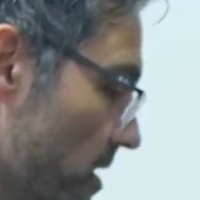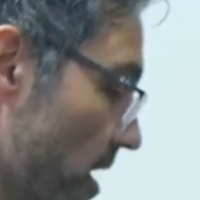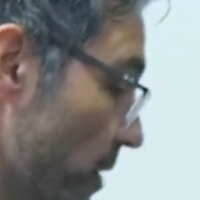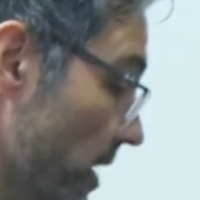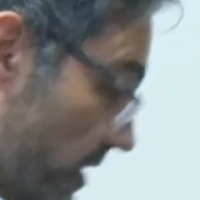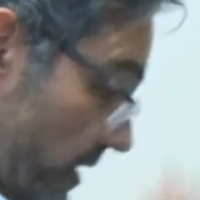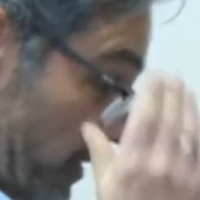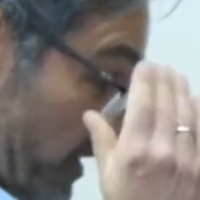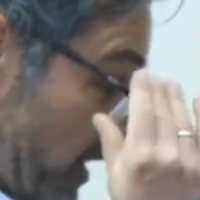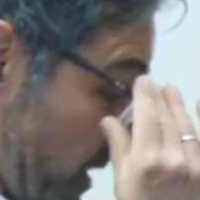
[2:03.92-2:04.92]

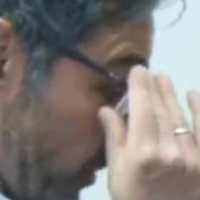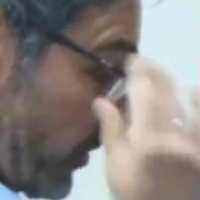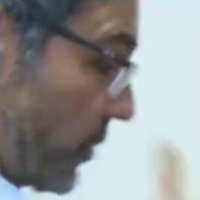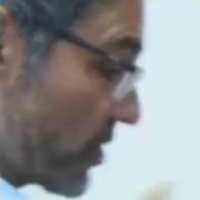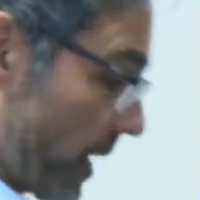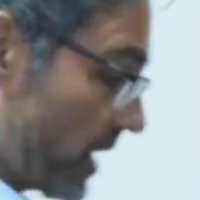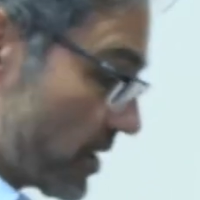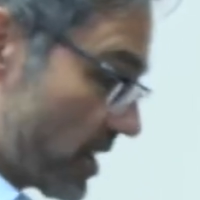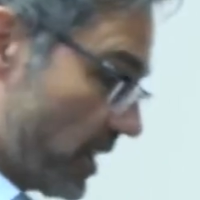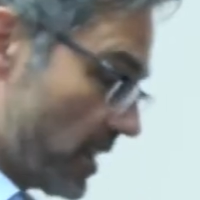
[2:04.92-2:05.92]
technology we bring
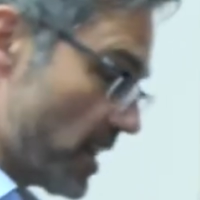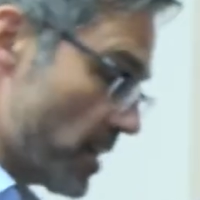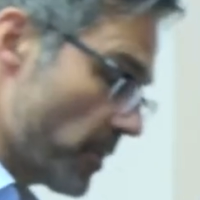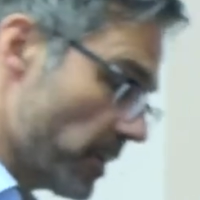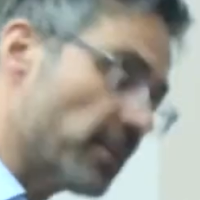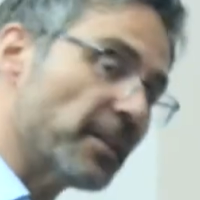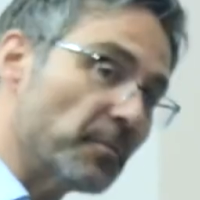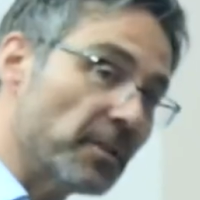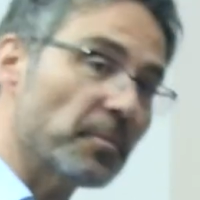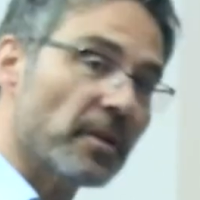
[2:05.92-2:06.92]
to the automotive
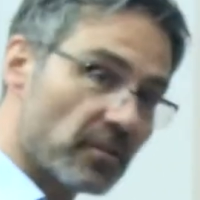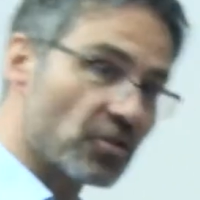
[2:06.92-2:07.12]
industry.